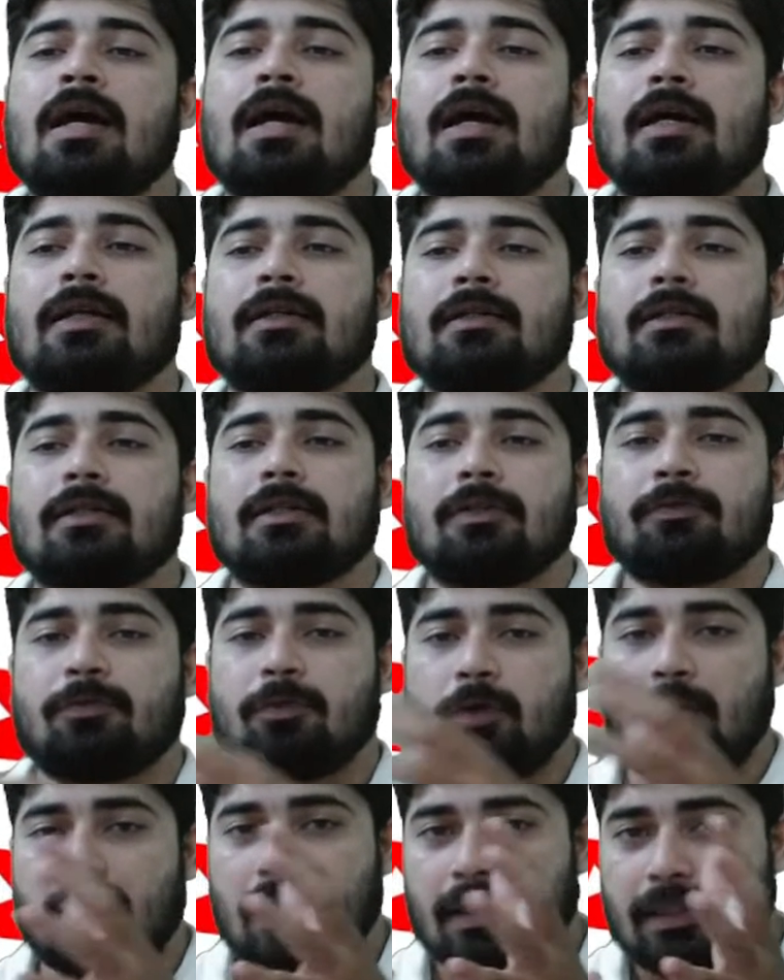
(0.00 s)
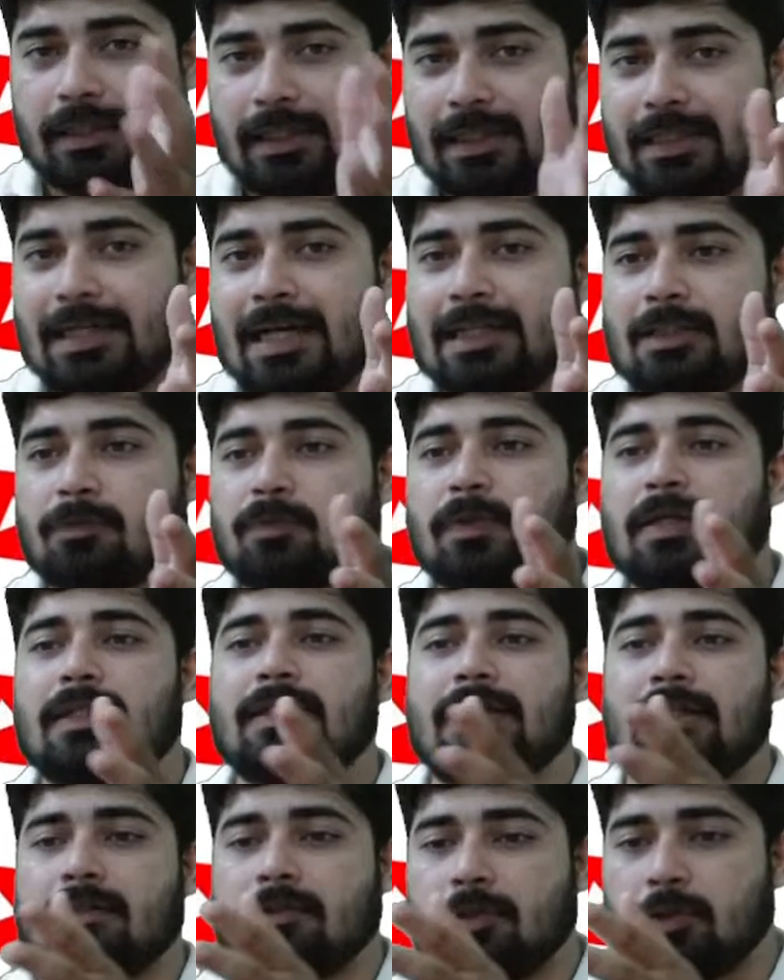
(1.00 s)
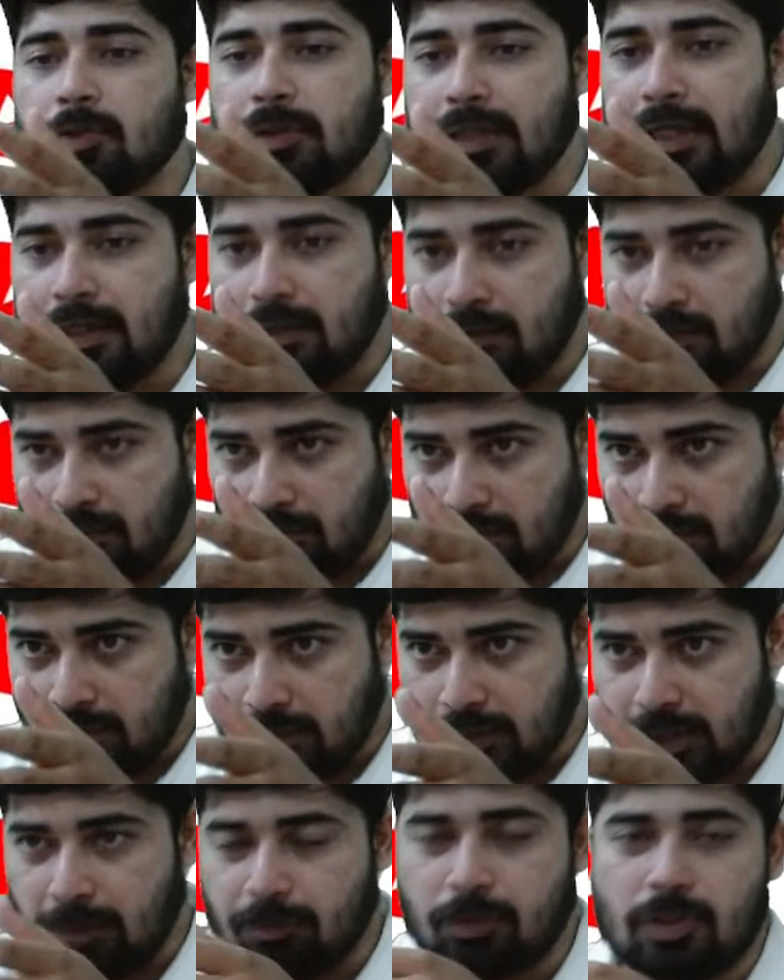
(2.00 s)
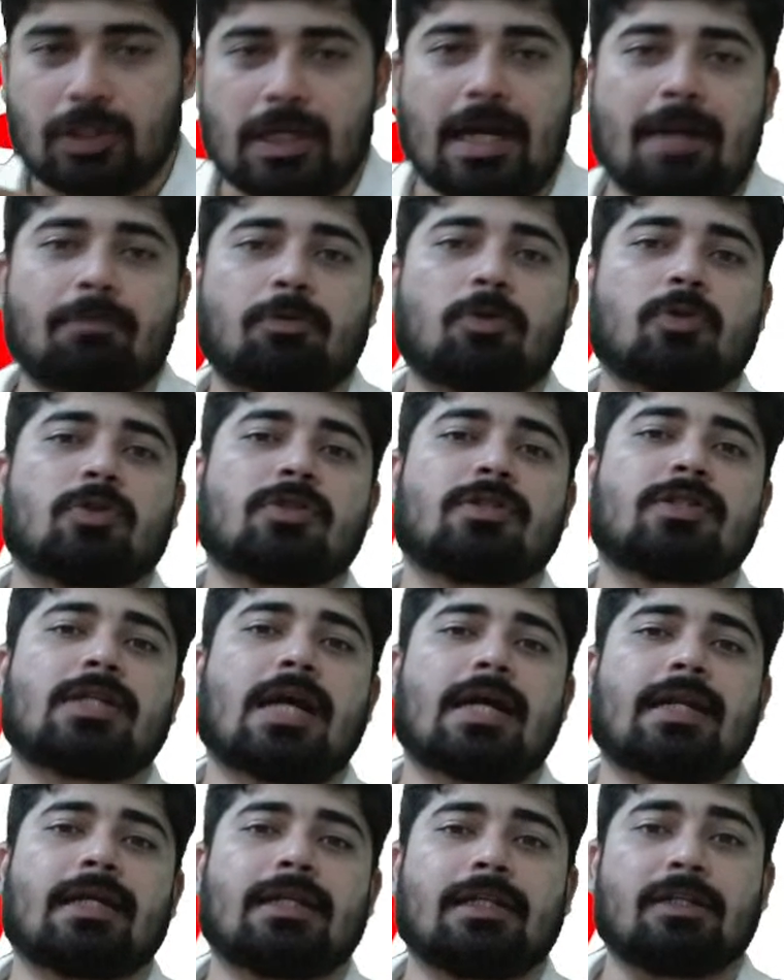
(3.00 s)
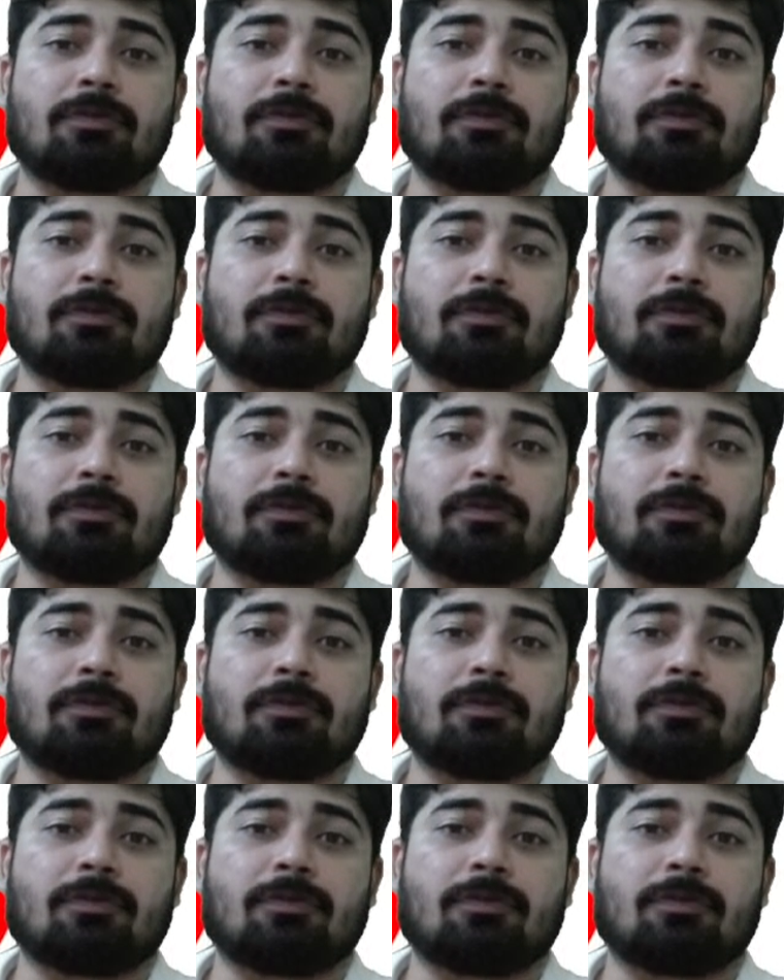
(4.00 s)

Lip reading: And if you are a NEET aspirant, then you can subscribe to this channel.